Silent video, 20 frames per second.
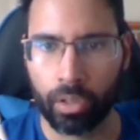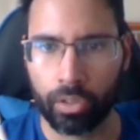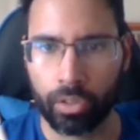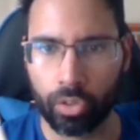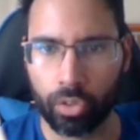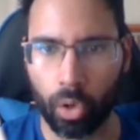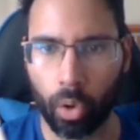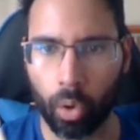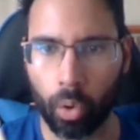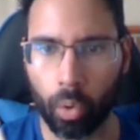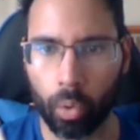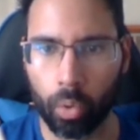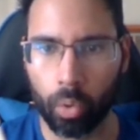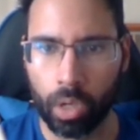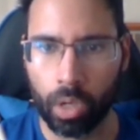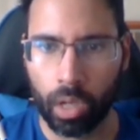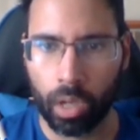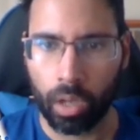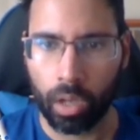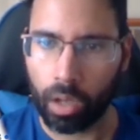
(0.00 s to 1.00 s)
So
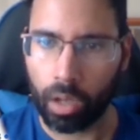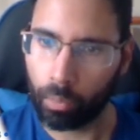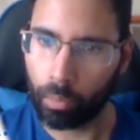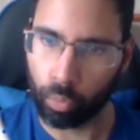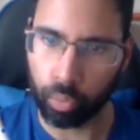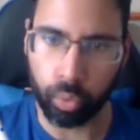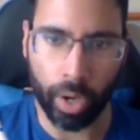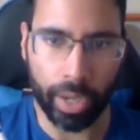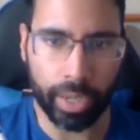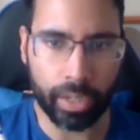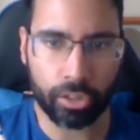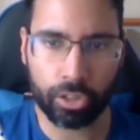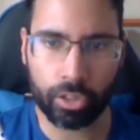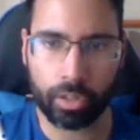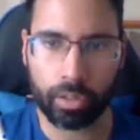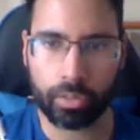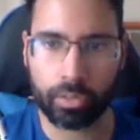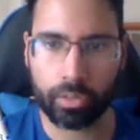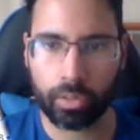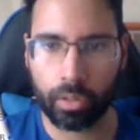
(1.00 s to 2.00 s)

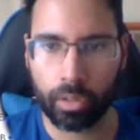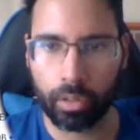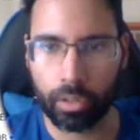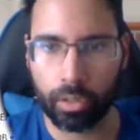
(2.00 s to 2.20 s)
ranges,